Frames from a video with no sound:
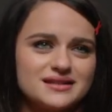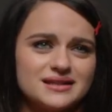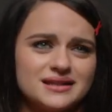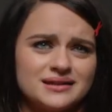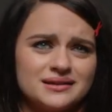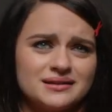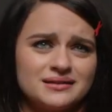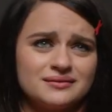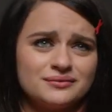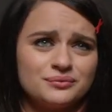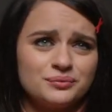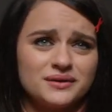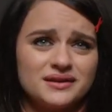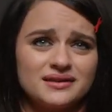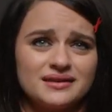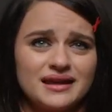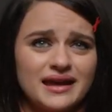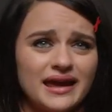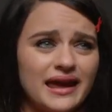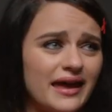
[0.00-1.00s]
uh,
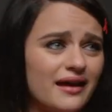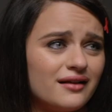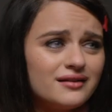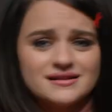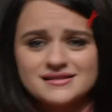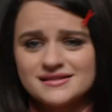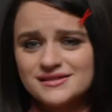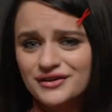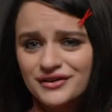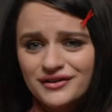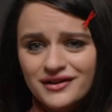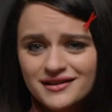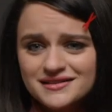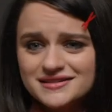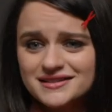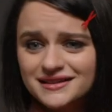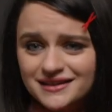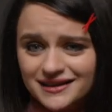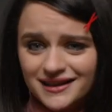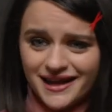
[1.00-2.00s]
what the hell is there not
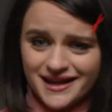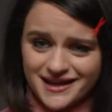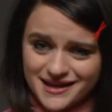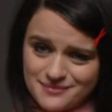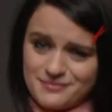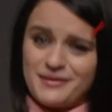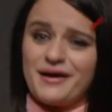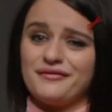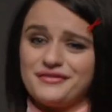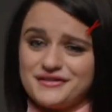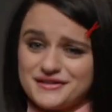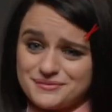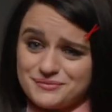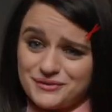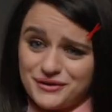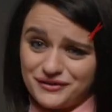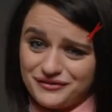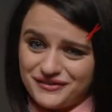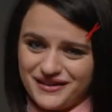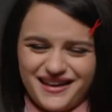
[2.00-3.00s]
to like about this
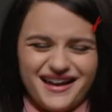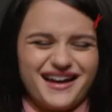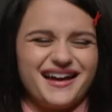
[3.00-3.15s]
movie?